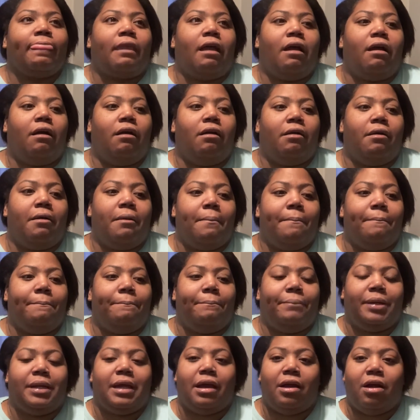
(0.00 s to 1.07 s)

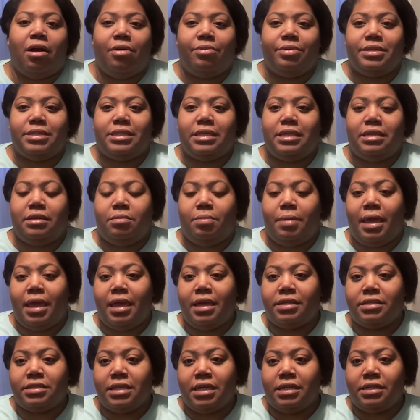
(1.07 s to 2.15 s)
But I always keep
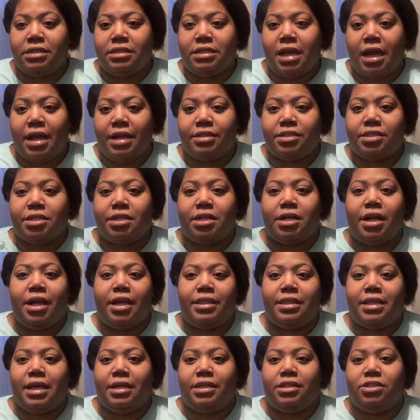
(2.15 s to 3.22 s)
hand sanitizer,
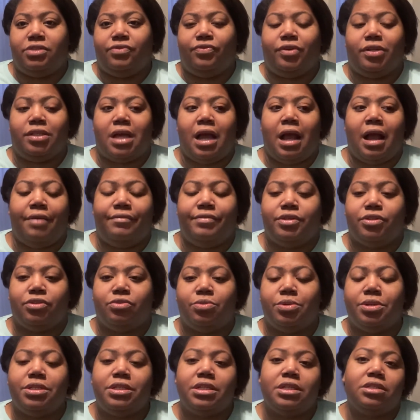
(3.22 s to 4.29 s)
and that is for the obvious
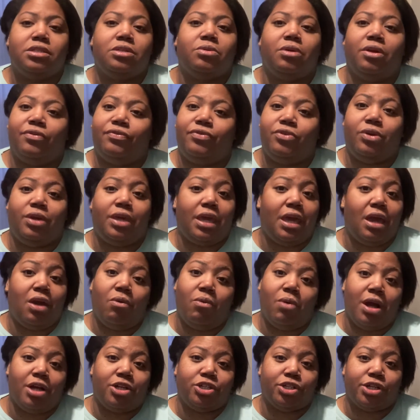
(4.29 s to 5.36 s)
reasons. If you can't
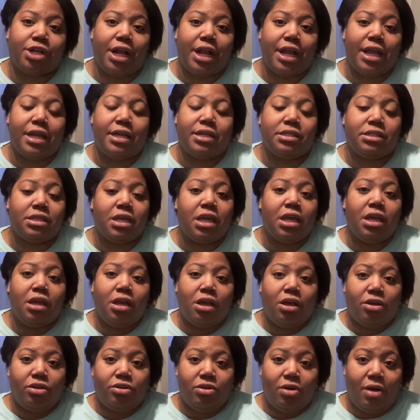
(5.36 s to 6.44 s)
wash your hands,
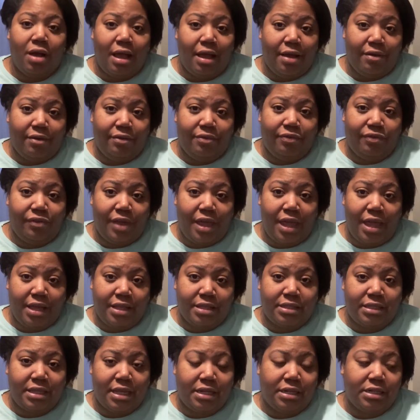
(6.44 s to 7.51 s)
you'll have
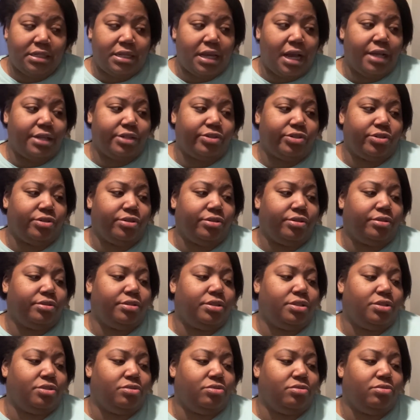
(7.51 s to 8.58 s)
hand sanitizer
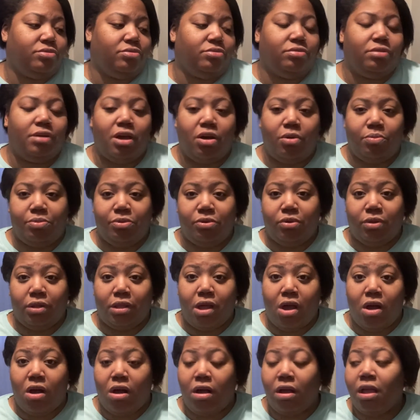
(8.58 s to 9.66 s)
to help you
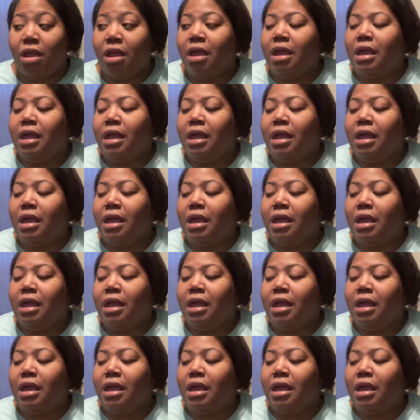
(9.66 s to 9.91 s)
along.